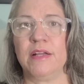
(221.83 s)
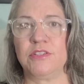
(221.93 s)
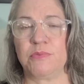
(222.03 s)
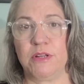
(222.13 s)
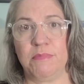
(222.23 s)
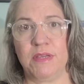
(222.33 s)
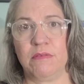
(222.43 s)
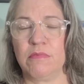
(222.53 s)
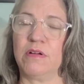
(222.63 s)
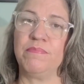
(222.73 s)
I just want to
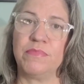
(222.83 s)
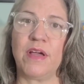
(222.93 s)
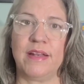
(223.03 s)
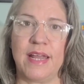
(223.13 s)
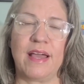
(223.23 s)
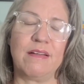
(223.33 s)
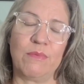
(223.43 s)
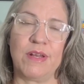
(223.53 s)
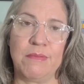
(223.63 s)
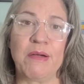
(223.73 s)
be, well, not, I
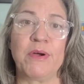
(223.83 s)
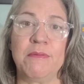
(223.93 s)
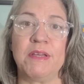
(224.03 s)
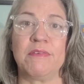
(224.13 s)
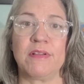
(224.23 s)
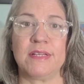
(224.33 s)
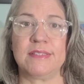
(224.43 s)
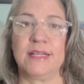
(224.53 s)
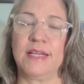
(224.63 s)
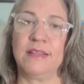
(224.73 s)
don't want to, I want to be
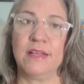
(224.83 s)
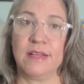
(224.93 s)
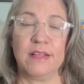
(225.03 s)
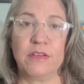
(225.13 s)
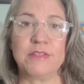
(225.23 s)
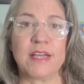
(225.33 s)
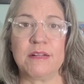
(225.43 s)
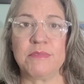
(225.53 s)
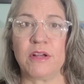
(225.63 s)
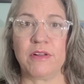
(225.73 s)
realistic. And those
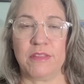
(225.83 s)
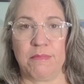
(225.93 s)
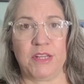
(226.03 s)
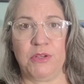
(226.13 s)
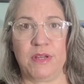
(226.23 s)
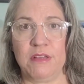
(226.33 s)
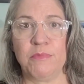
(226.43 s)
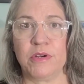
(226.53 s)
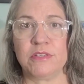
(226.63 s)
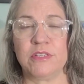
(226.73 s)
items aren't on the menu
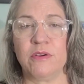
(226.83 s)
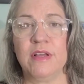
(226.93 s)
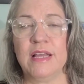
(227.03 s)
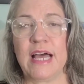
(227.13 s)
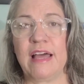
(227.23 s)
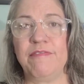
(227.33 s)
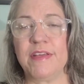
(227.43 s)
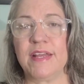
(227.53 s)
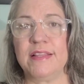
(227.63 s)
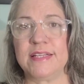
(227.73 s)
anymore. So I
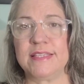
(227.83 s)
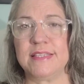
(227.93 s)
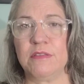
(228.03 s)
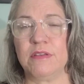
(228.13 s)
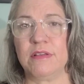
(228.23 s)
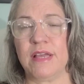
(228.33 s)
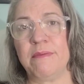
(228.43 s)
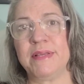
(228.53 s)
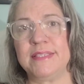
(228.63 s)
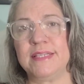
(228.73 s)
feel like the
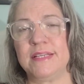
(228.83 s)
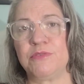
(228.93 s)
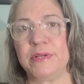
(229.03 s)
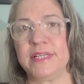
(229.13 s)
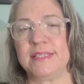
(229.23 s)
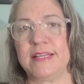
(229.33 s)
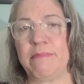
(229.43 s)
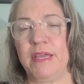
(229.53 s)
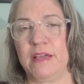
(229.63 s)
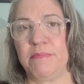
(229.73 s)
MSC is really
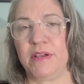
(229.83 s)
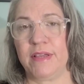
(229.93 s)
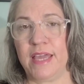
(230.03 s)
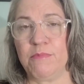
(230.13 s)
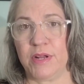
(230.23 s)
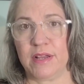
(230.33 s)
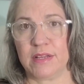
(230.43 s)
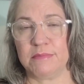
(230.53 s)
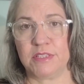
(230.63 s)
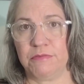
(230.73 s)
stepping up their game when
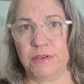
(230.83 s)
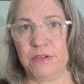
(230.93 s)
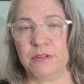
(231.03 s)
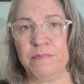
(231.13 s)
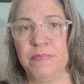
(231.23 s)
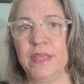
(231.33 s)
it comes to food.